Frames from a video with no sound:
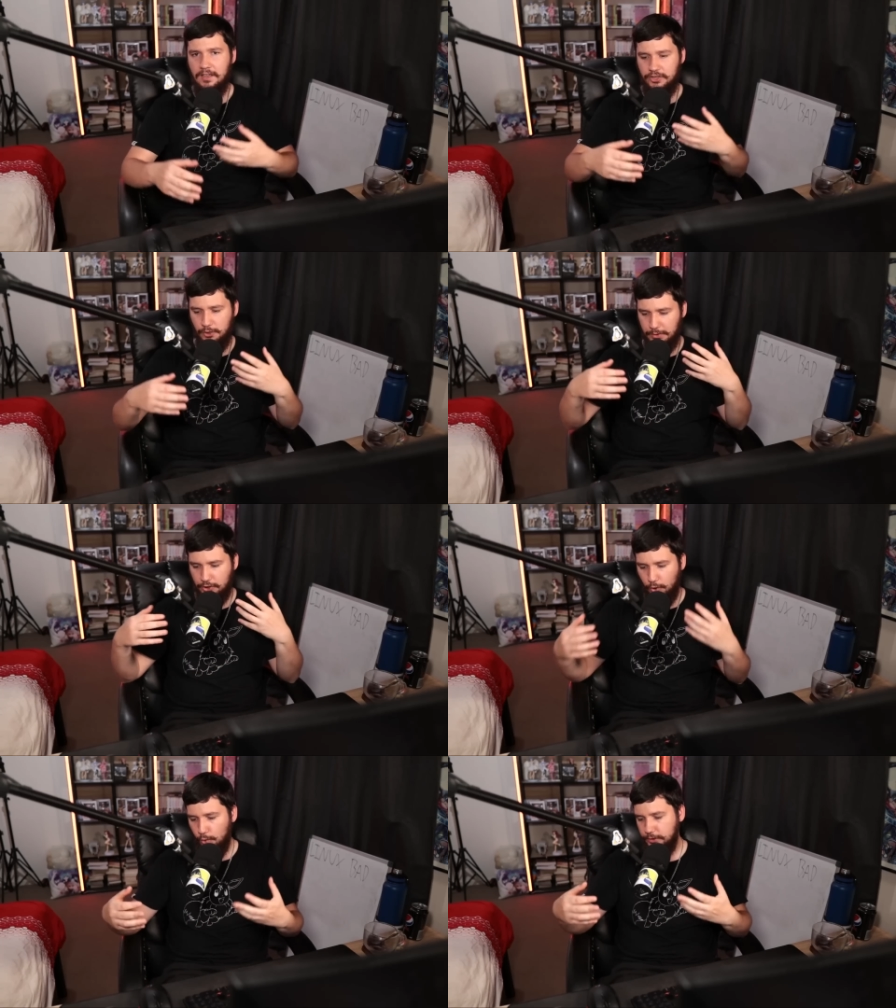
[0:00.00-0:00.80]
that would
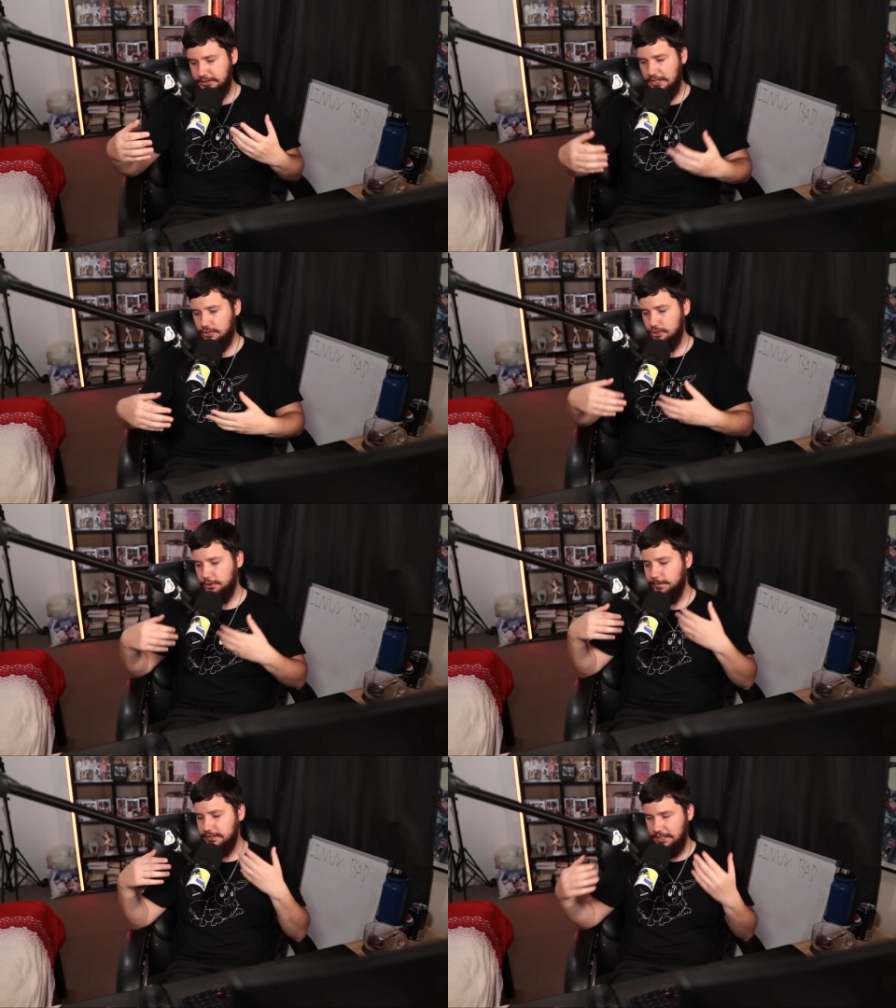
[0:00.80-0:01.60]
cause issues
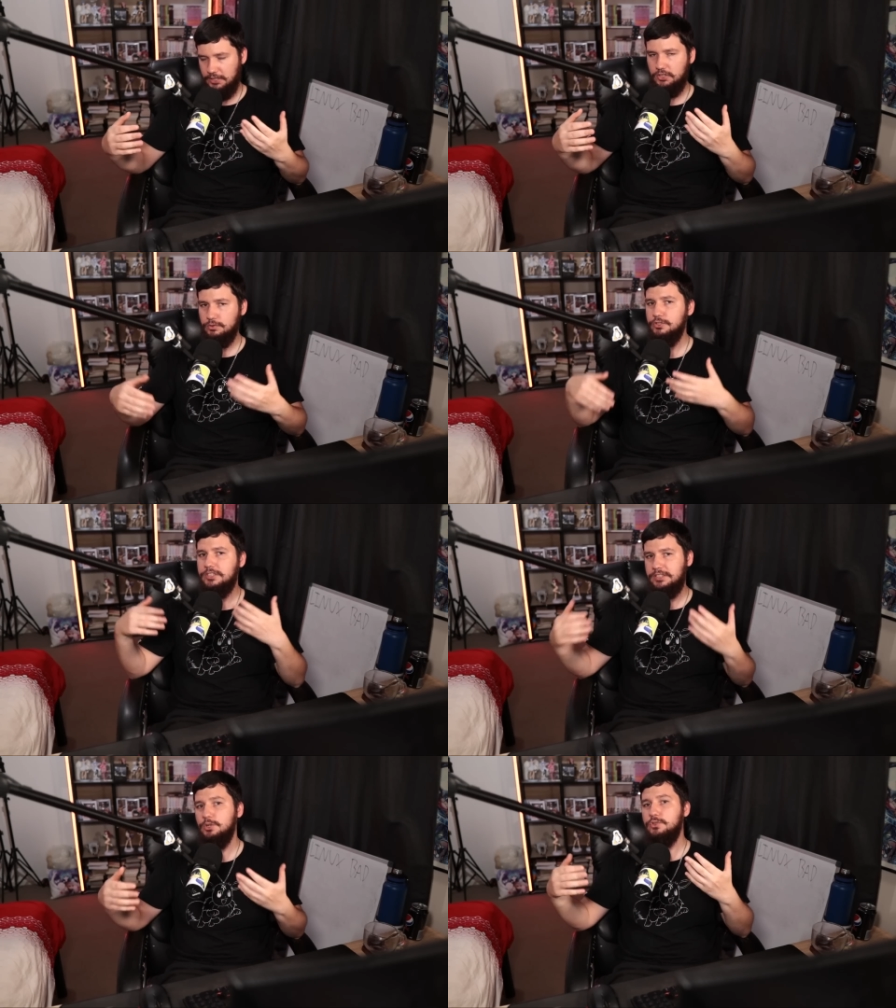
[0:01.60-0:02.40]
for distros
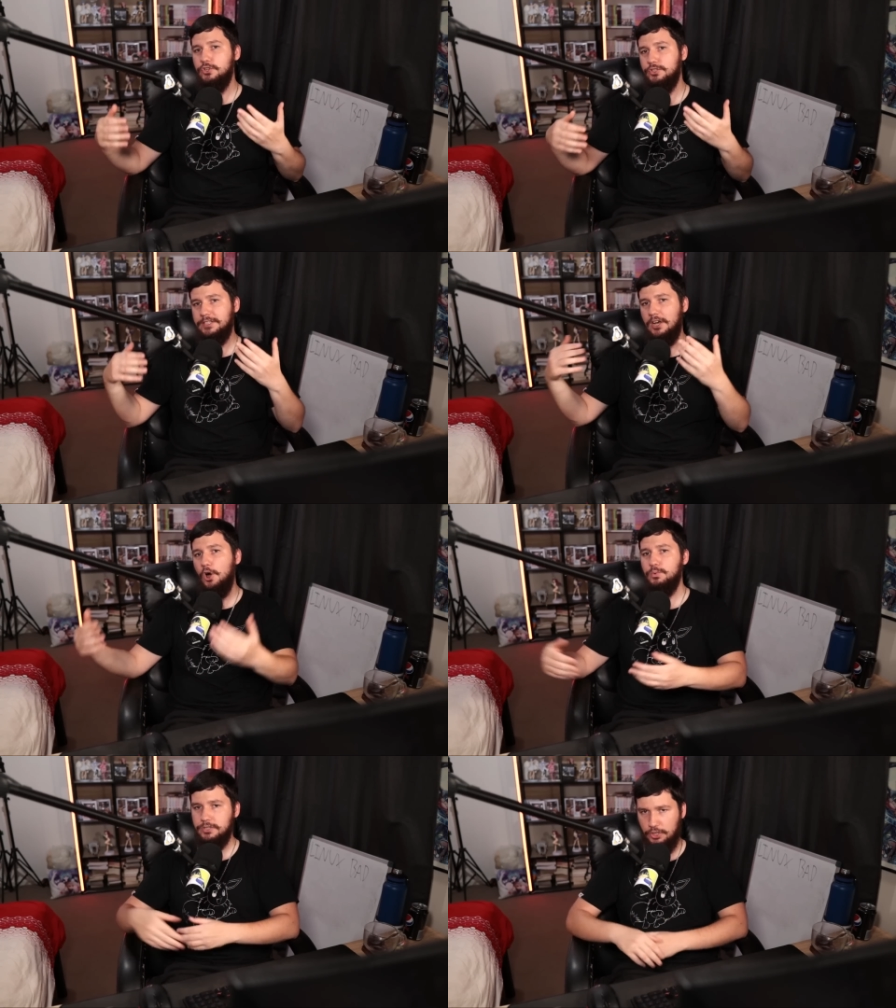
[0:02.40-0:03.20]
still using
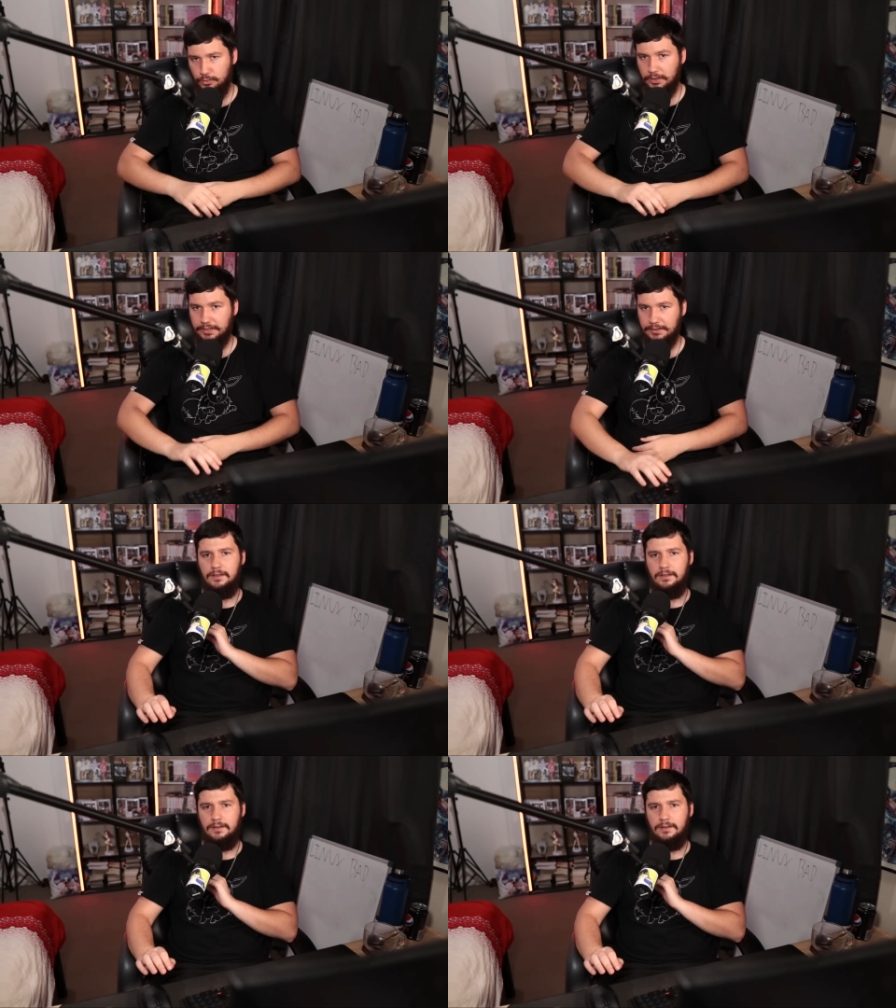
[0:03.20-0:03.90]
older tooling.